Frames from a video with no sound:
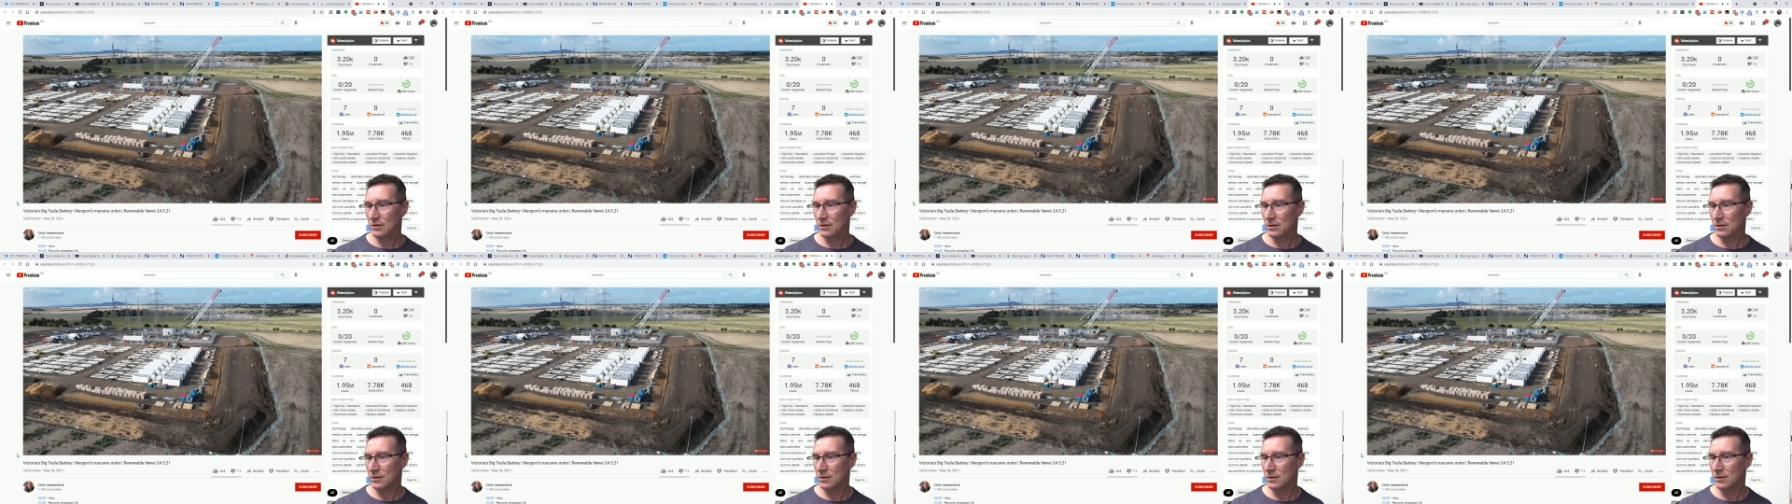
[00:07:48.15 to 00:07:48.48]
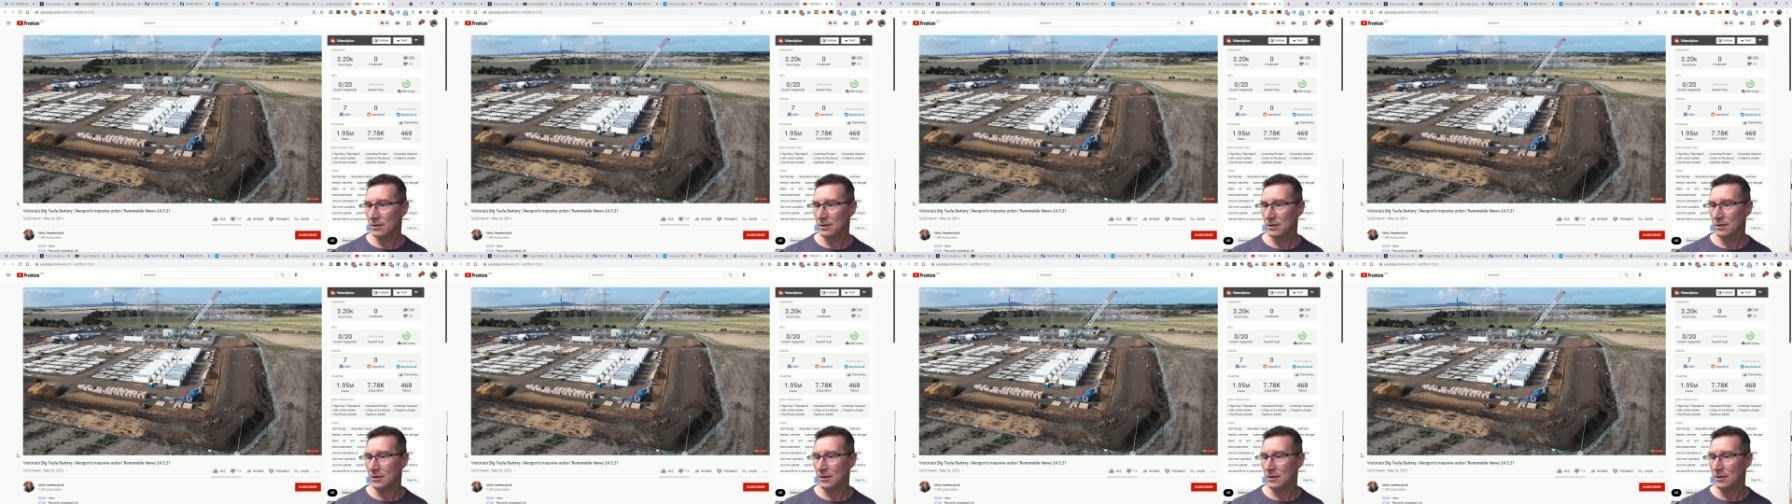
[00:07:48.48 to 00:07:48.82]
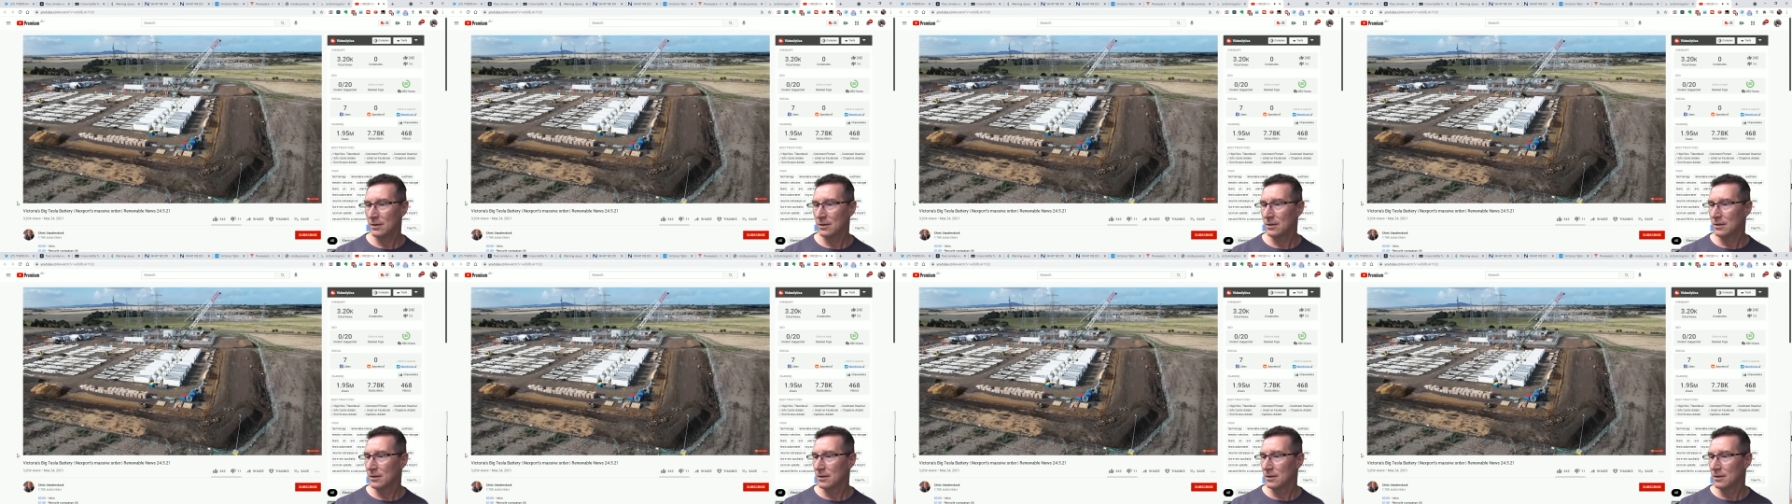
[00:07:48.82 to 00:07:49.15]
Covering an area smaller
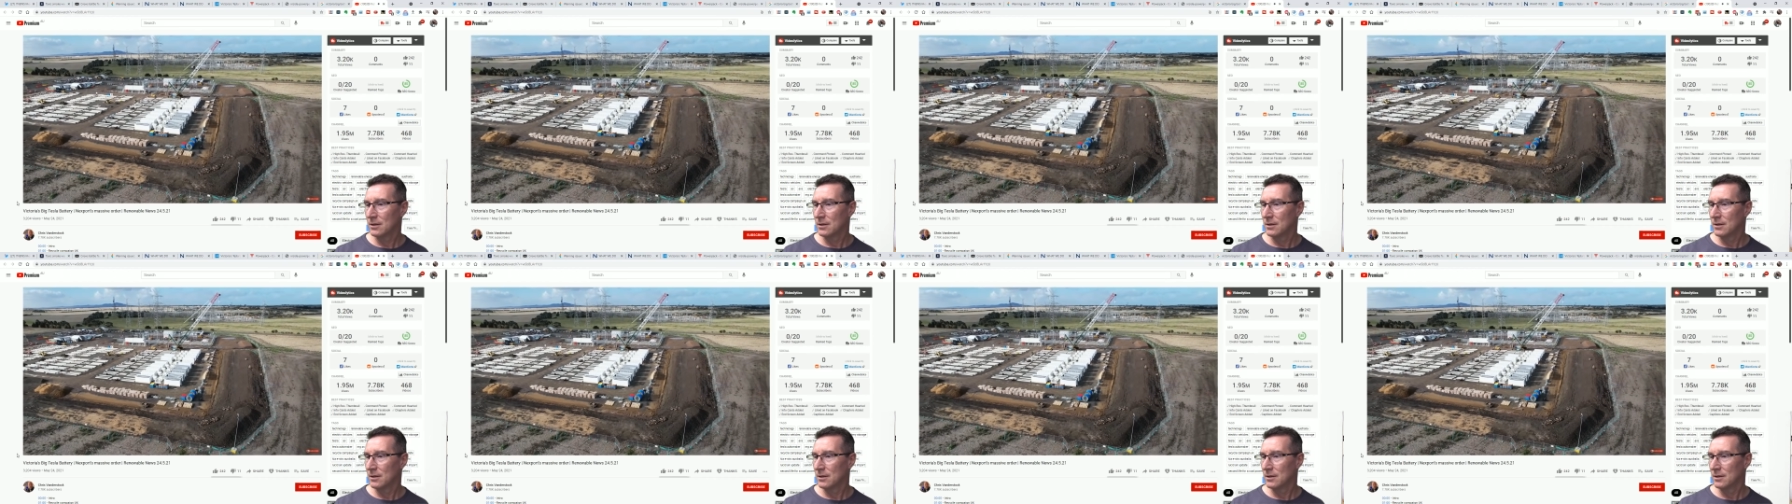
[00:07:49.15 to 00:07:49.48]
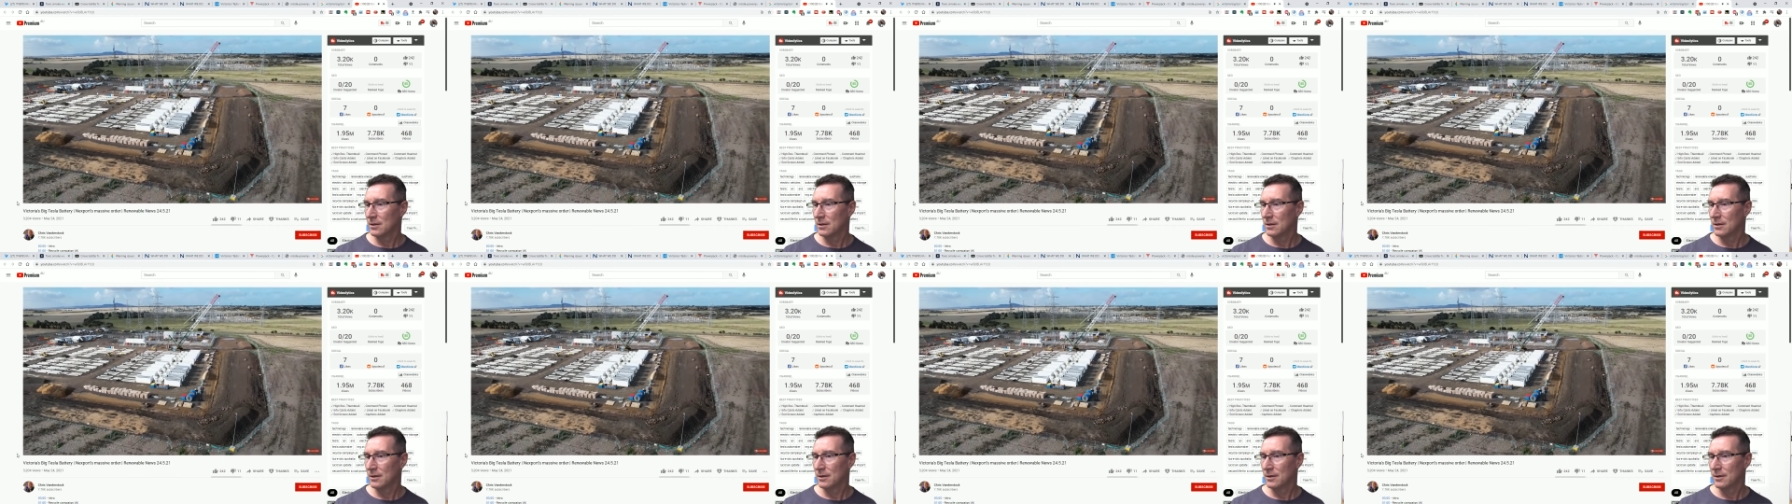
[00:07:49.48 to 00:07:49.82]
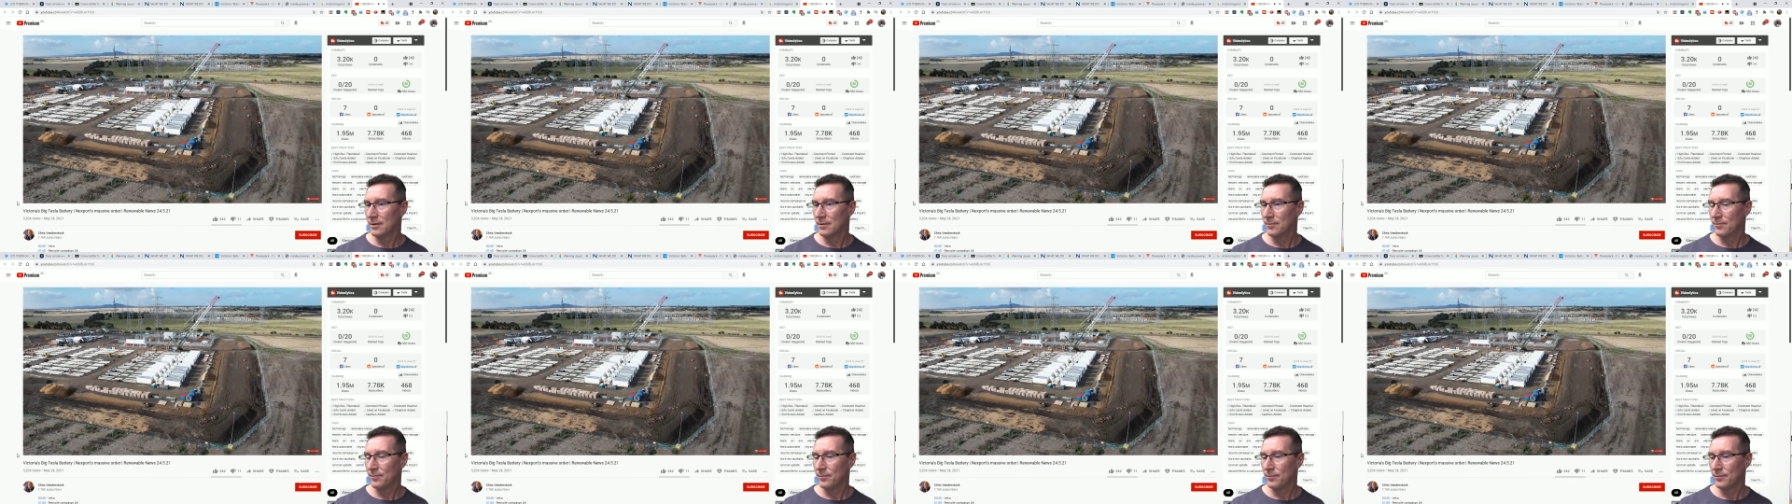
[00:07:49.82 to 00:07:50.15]
than a football
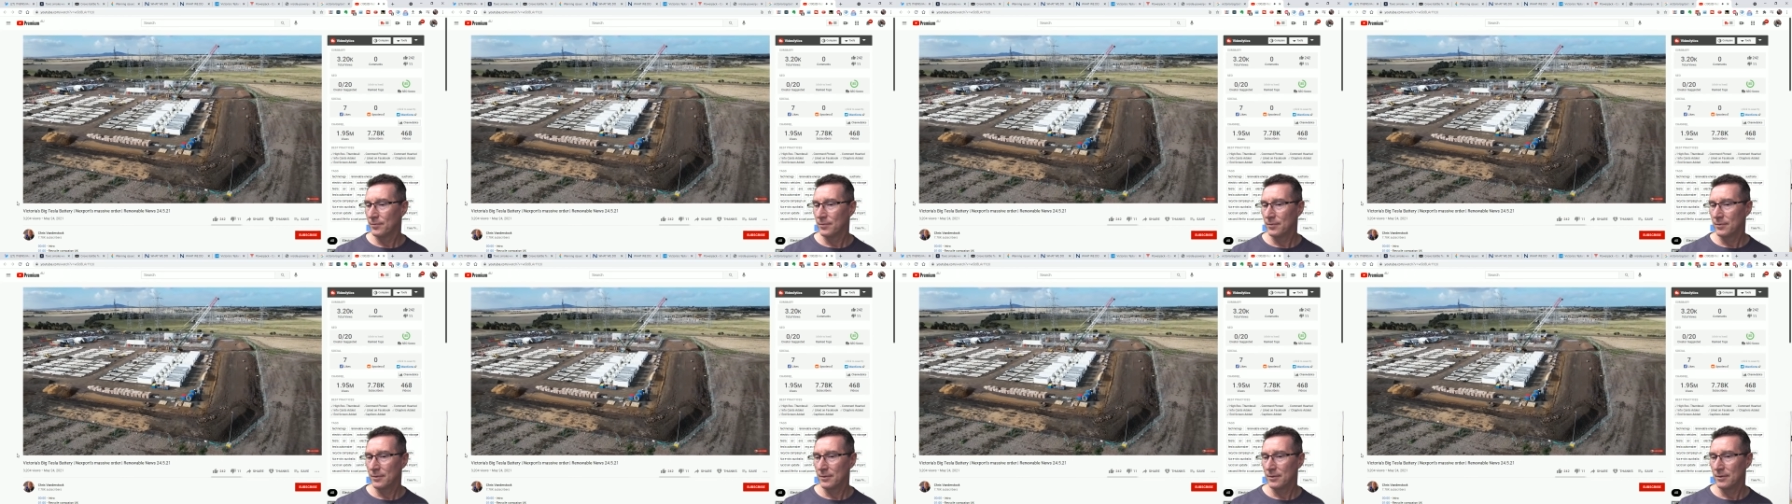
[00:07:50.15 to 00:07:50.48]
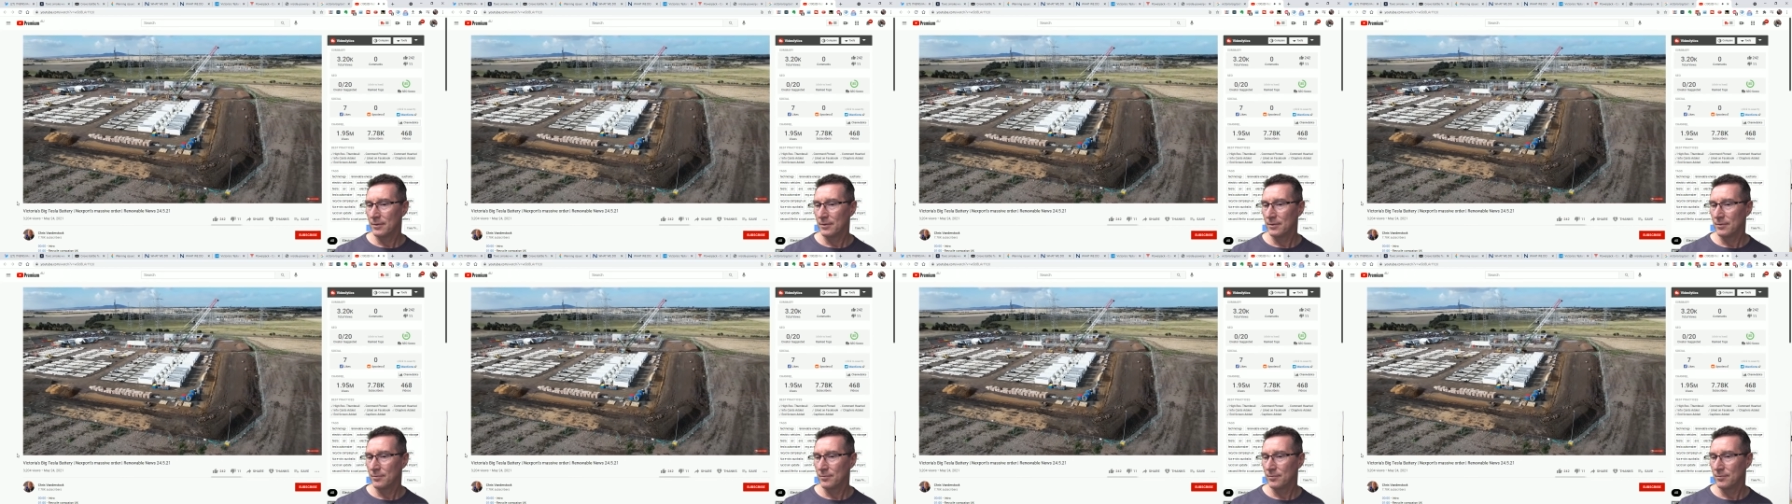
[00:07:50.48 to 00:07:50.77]
oval at Geelong's